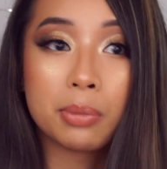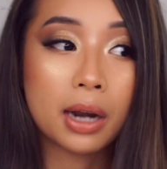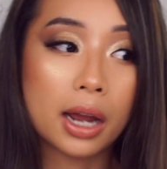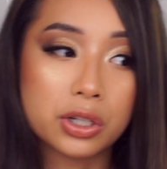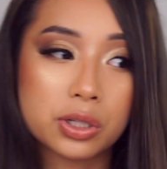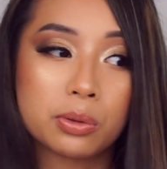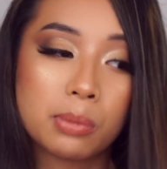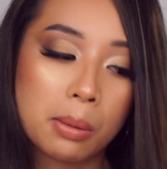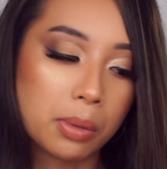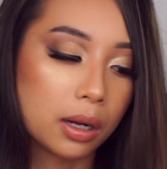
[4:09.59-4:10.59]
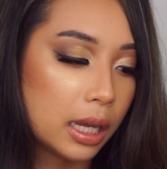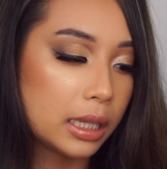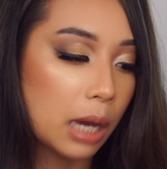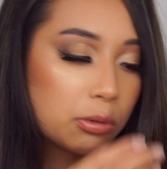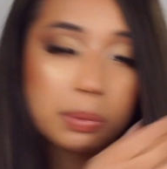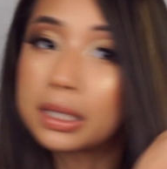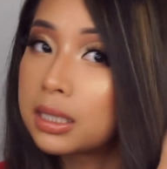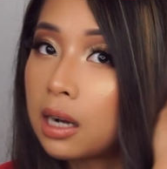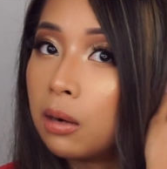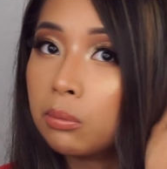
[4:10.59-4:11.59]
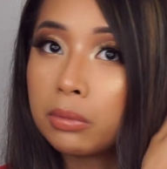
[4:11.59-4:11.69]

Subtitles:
but I just remember there would be some,